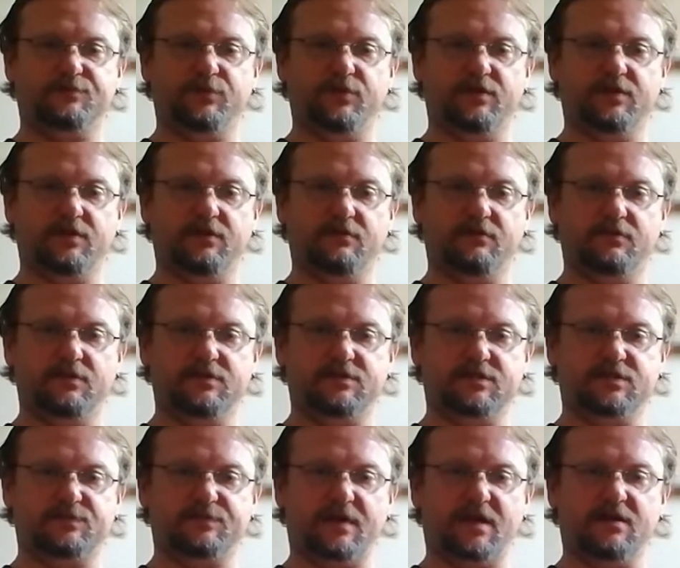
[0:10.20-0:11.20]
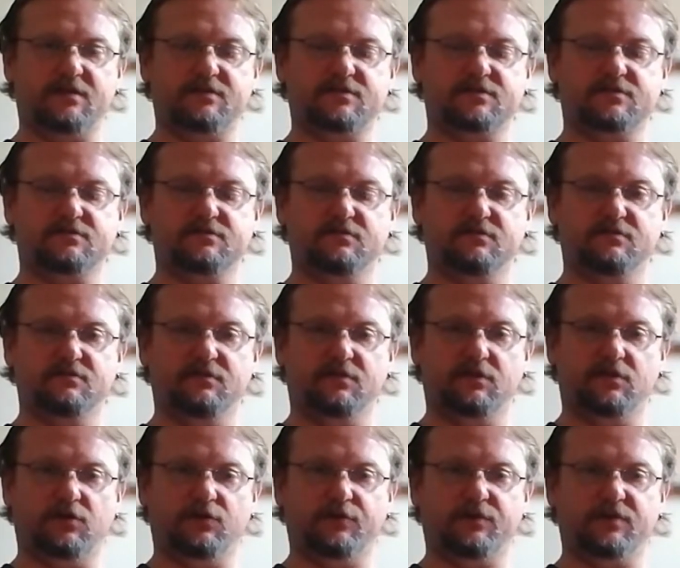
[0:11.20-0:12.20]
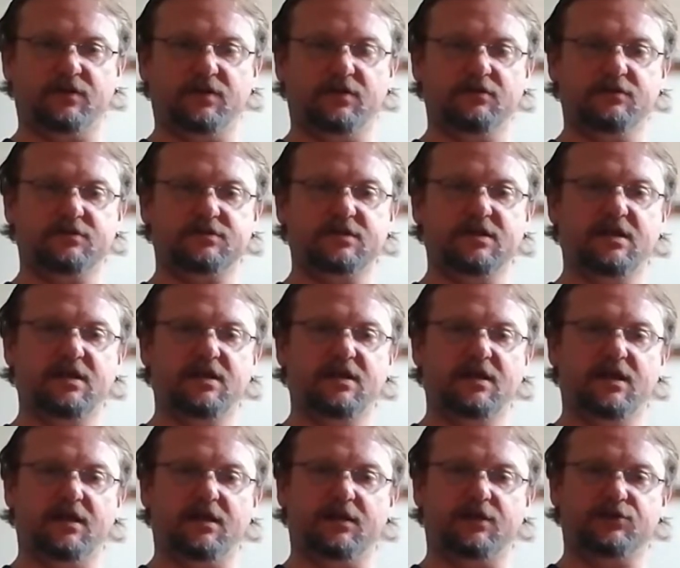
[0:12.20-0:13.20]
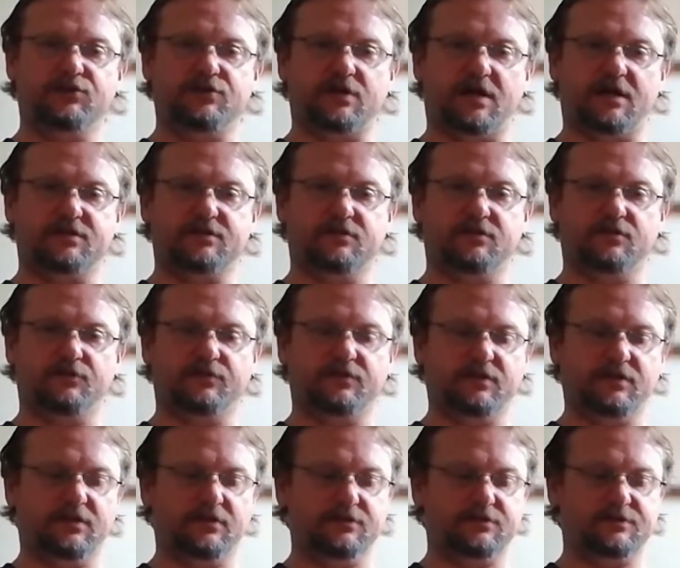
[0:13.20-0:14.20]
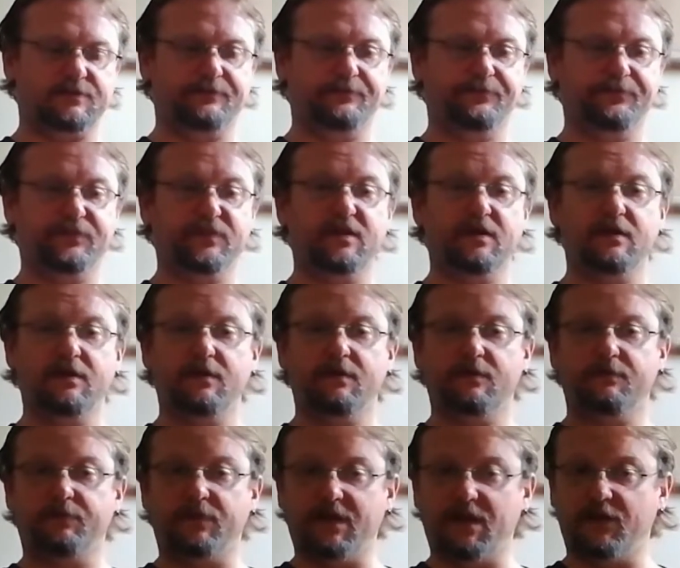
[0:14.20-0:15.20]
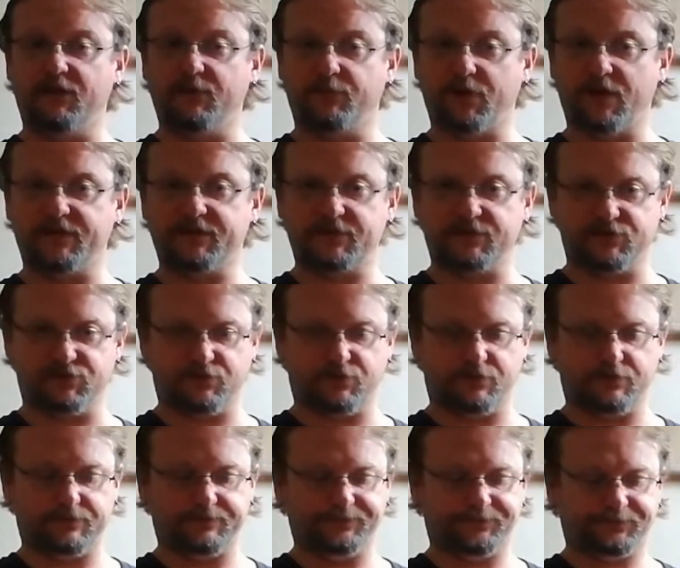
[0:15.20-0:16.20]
breathing, this expands along with the lungs, and it contracts along with the lungs. But now the breath control.